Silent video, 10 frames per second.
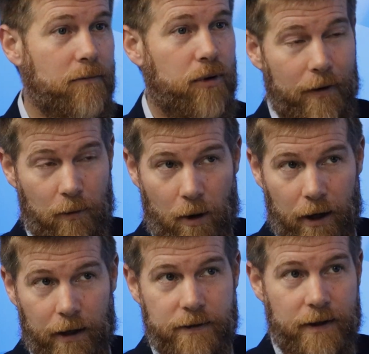private
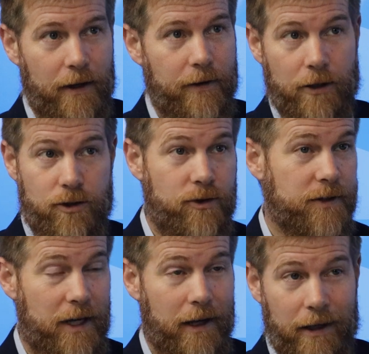markets that you
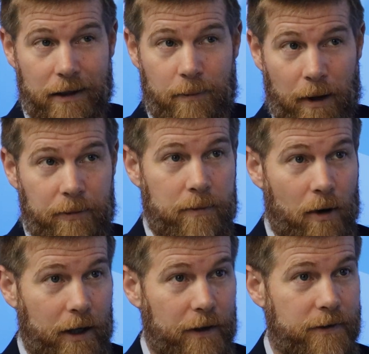just can't get in the public
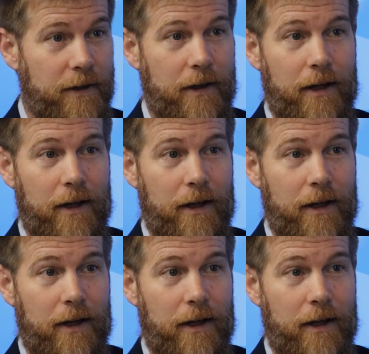markets.